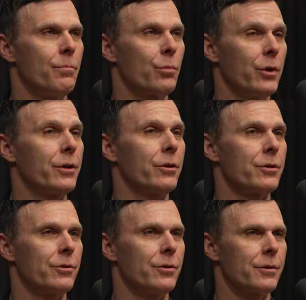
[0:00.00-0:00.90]

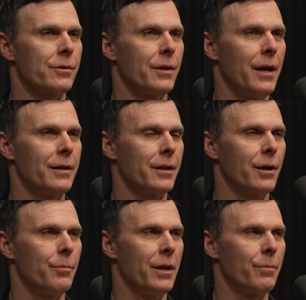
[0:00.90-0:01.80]
precursors as they
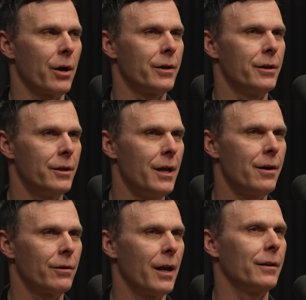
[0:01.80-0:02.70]
are being marketed
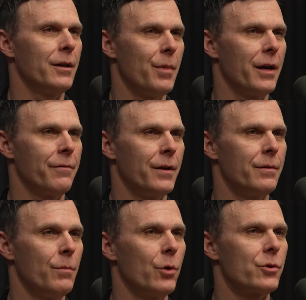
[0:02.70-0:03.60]
today are likely to benefit
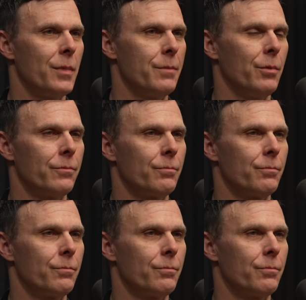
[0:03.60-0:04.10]
most people.